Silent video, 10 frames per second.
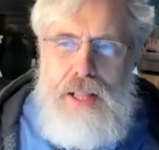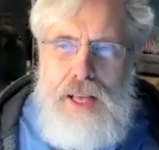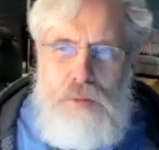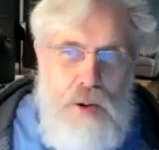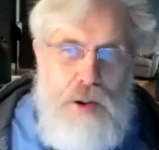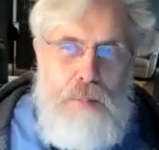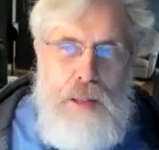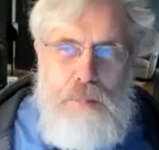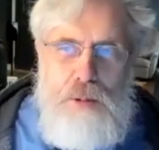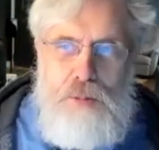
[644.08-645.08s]
and one of the
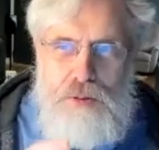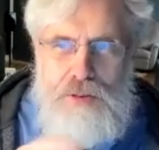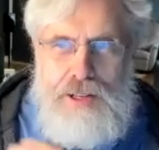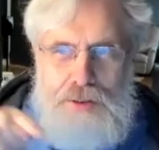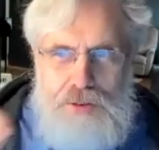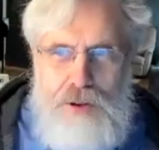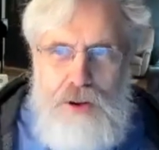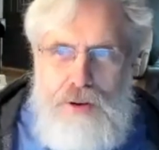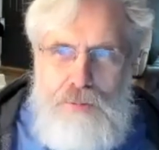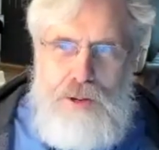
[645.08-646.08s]
papers was later
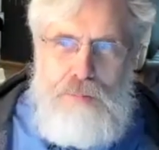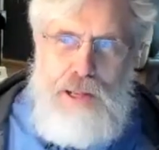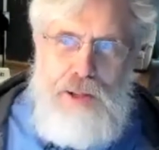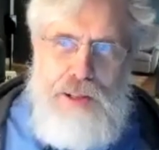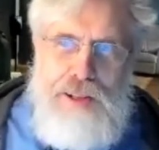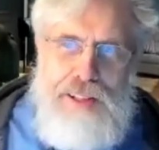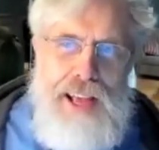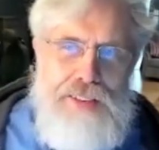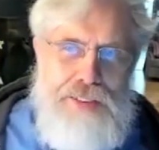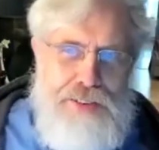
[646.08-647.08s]
taught in one of my
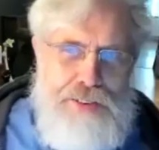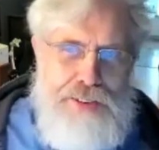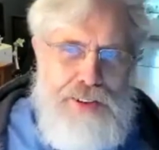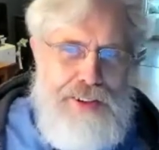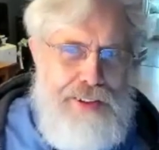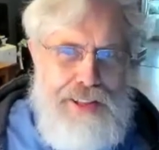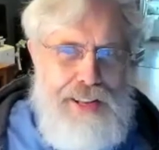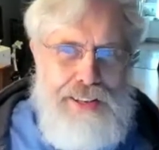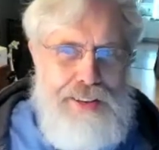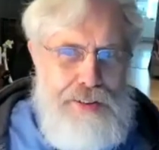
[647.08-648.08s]
classes uh, that
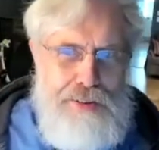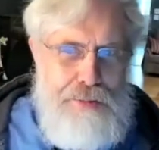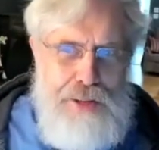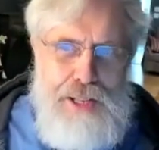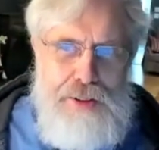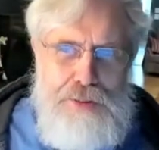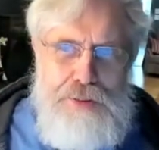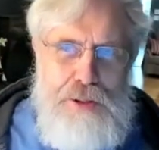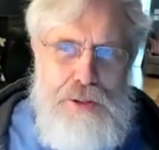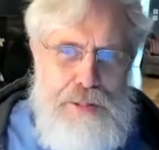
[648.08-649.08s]
I didn't realize
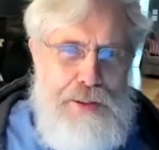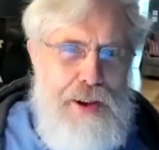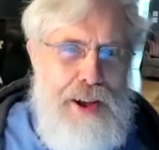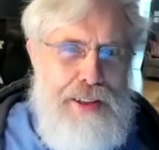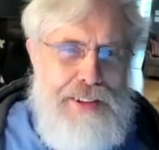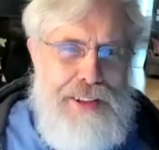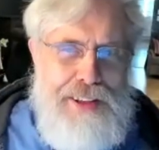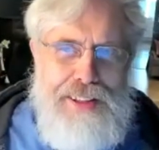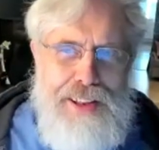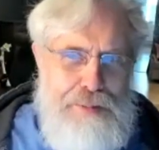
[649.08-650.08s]
was going to be taught.
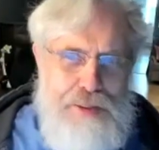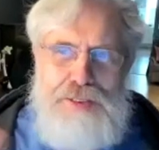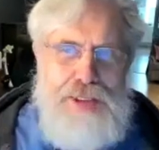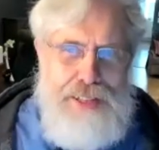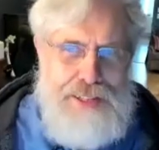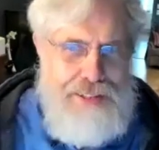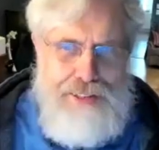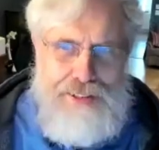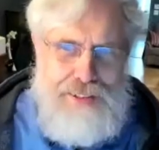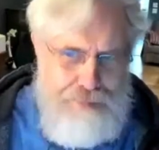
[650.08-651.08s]
Uh, I'm just sitting in
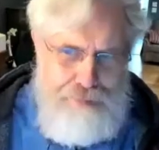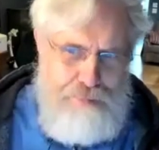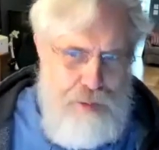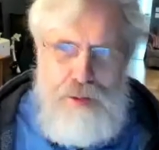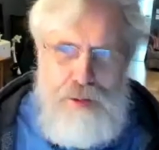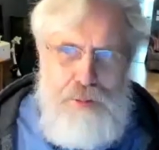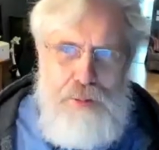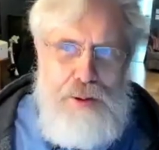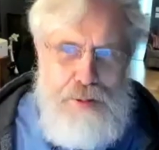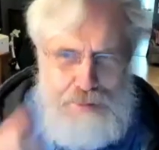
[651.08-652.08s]
the
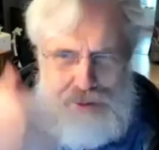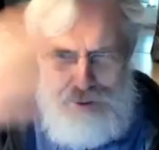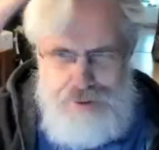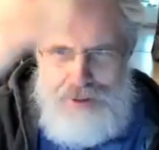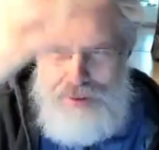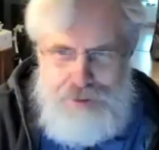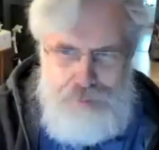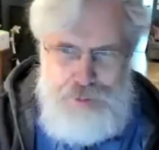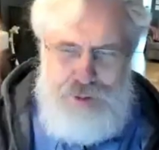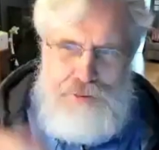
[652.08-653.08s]
auditorium, and there it is
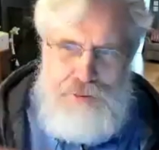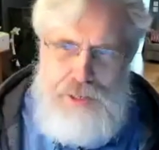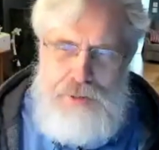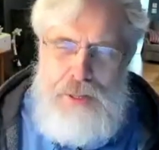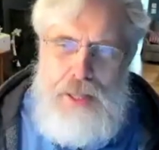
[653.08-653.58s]
up on the screen.